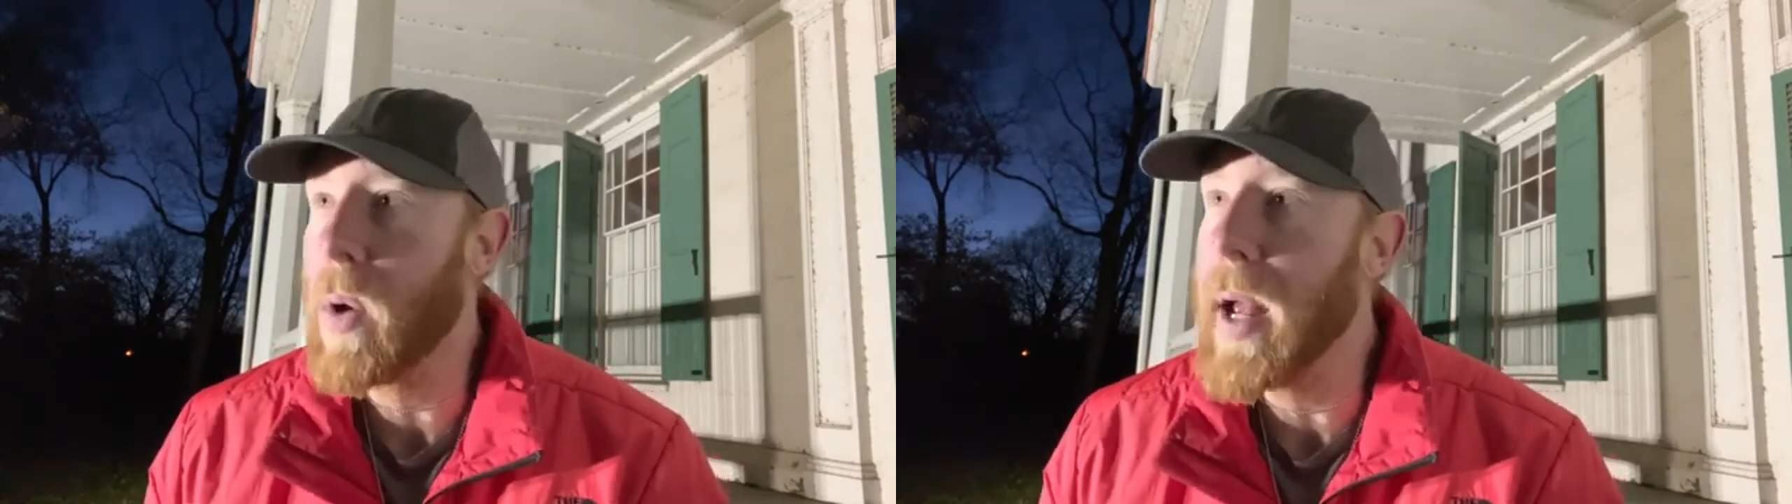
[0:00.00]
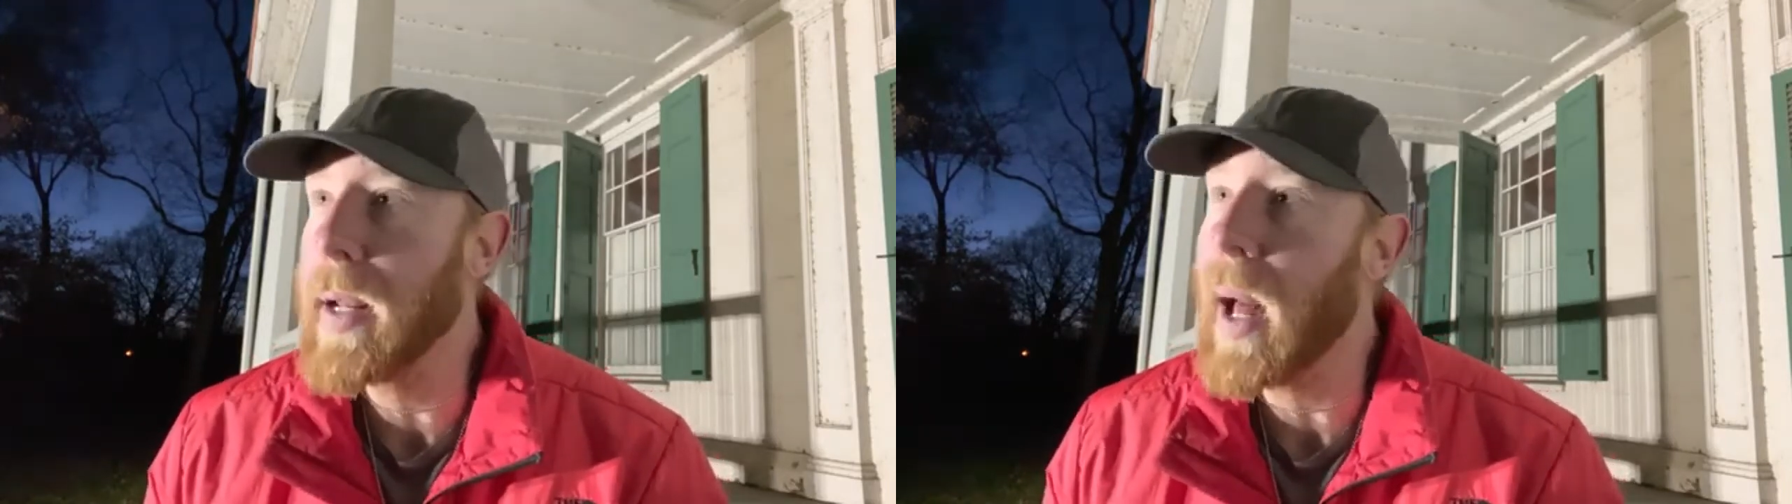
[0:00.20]

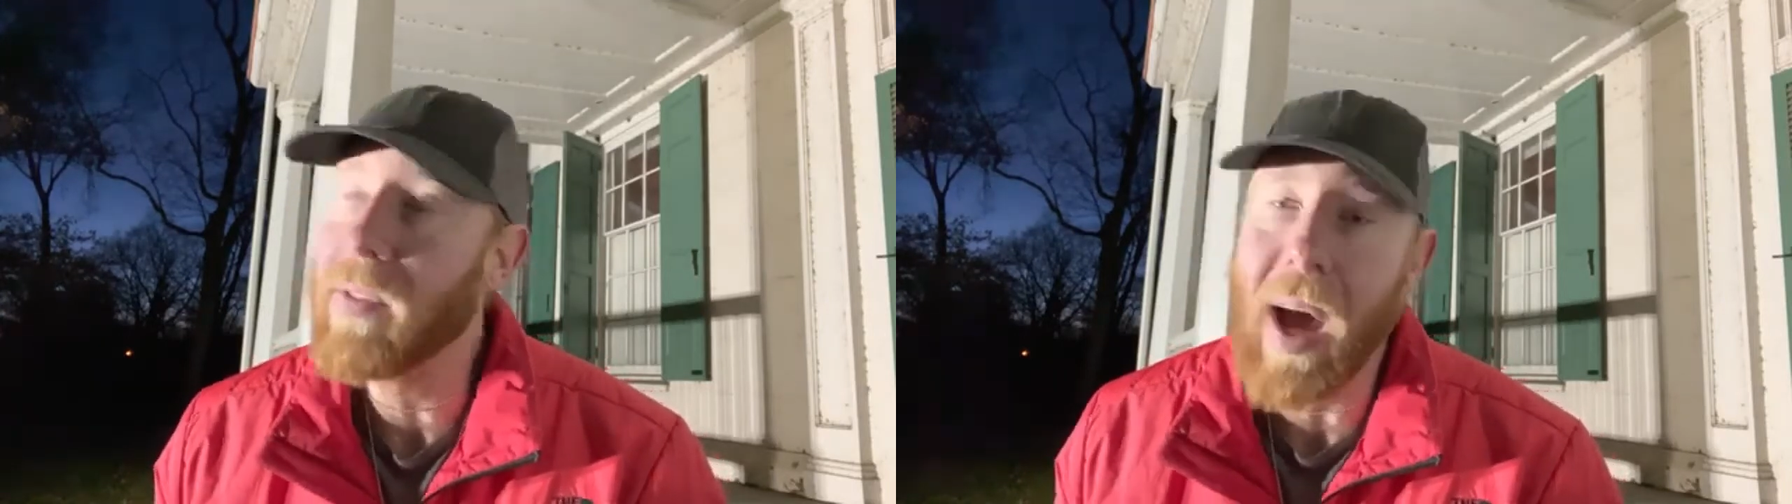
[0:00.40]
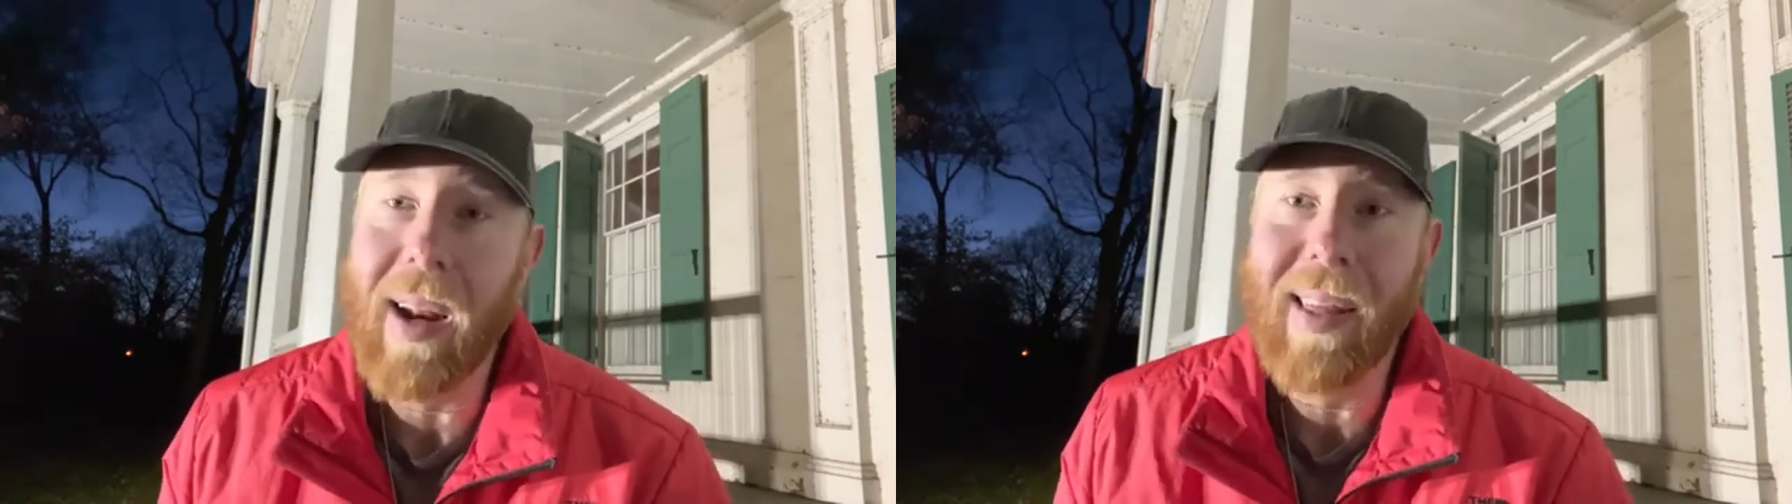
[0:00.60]
grinding.
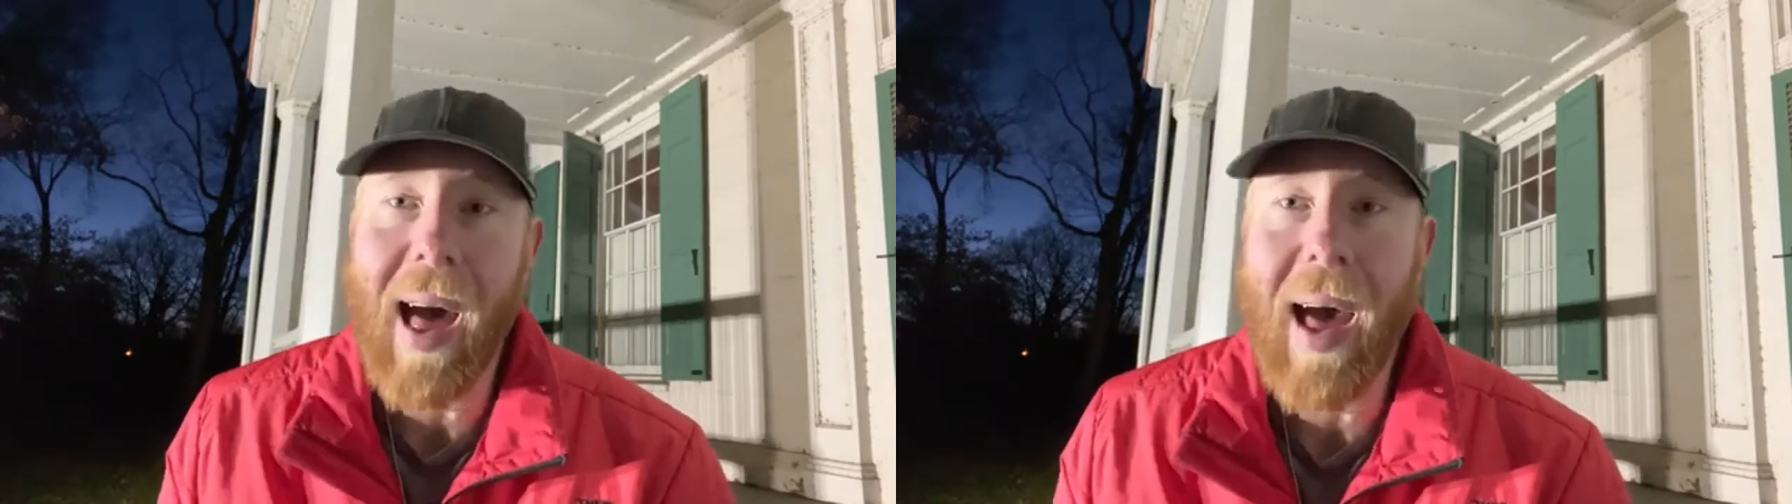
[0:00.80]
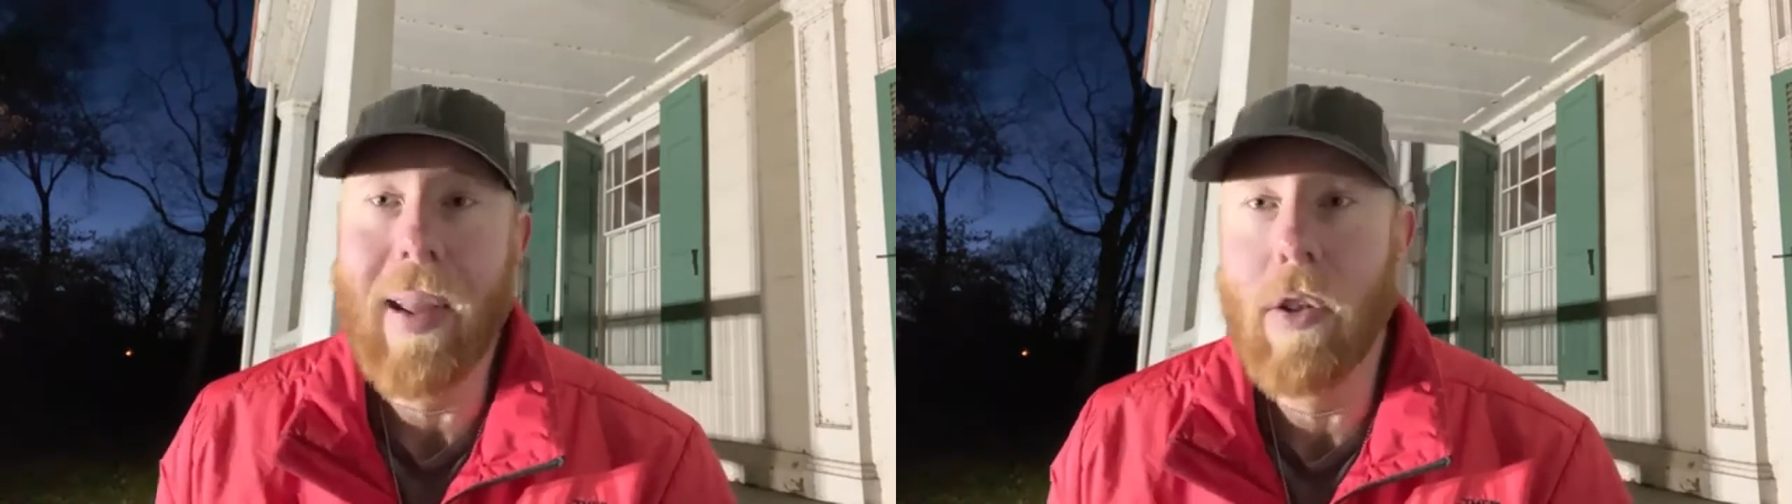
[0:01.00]
I've got a
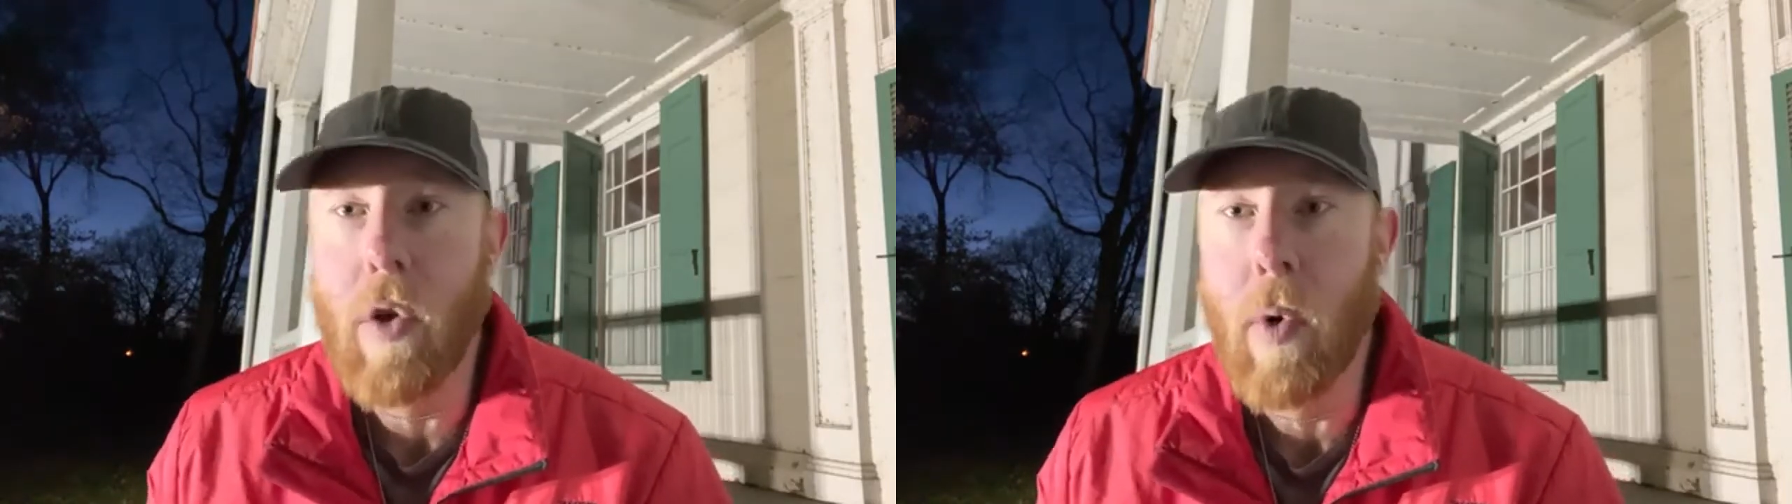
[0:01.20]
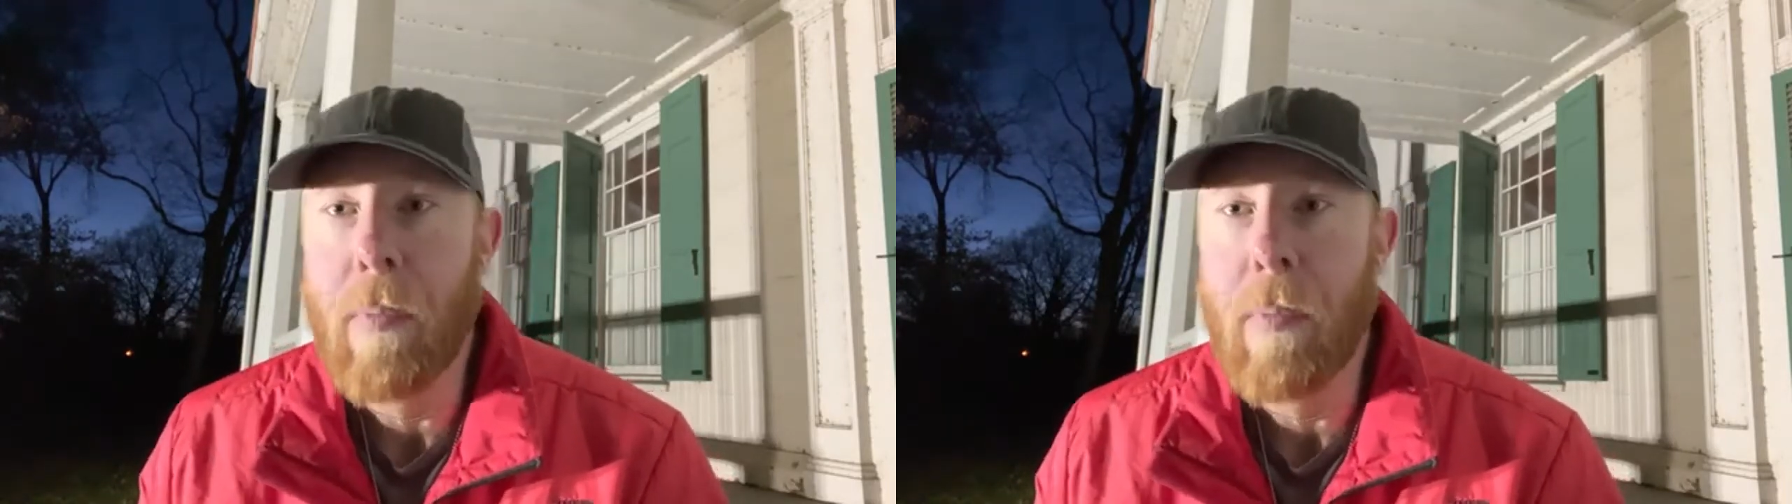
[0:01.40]
lot of new